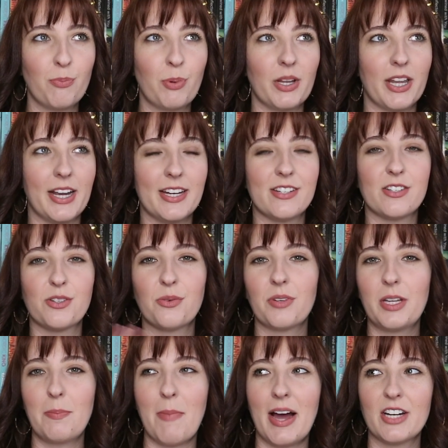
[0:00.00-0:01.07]
but like it doesn't
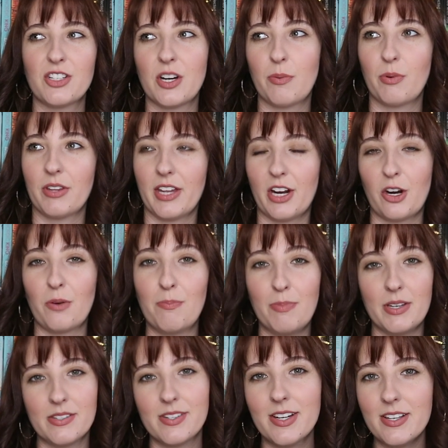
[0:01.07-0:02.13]
really match up with like her
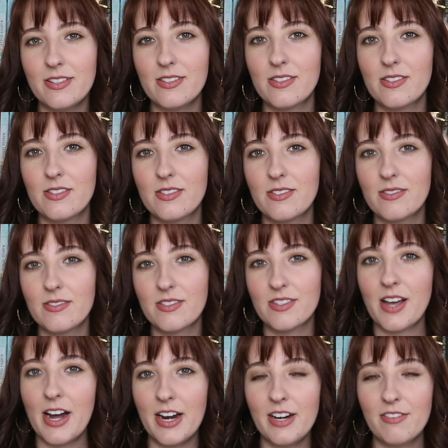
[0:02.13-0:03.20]
business
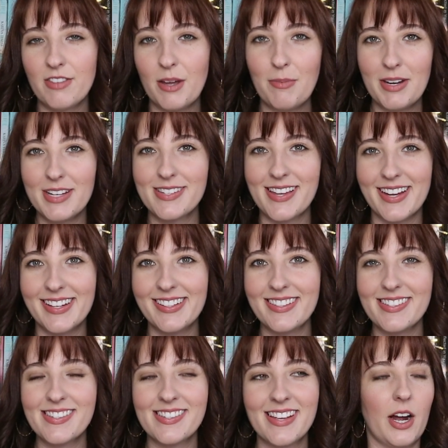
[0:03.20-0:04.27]
side if that makes sense.